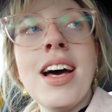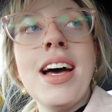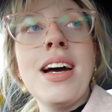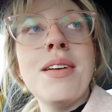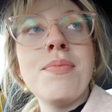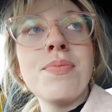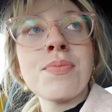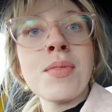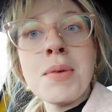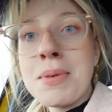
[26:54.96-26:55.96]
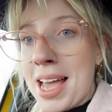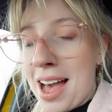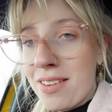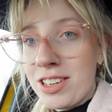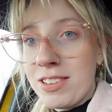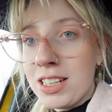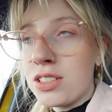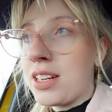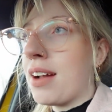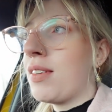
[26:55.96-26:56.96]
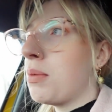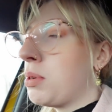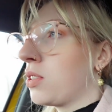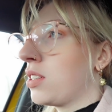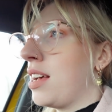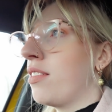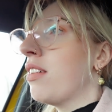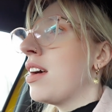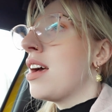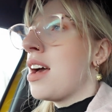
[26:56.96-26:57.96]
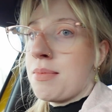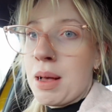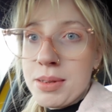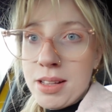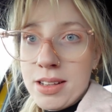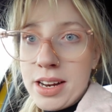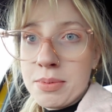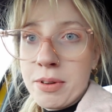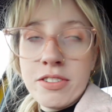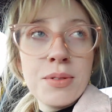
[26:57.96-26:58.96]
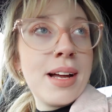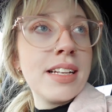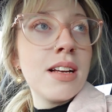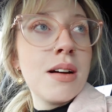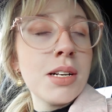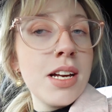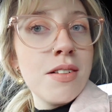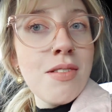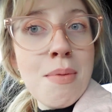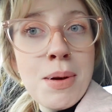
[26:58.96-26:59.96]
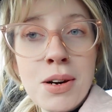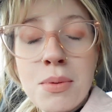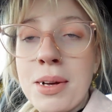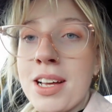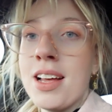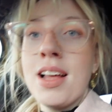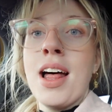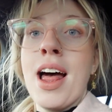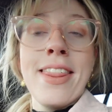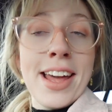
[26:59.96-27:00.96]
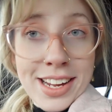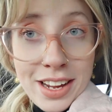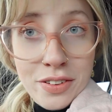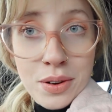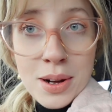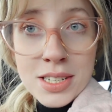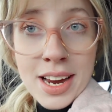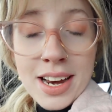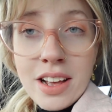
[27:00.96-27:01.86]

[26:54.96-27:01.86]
But yeah, I've had a really good day, really productive. I'm absolutely desperate for a wee, so I'm going to wrap it up. Thank you for watching.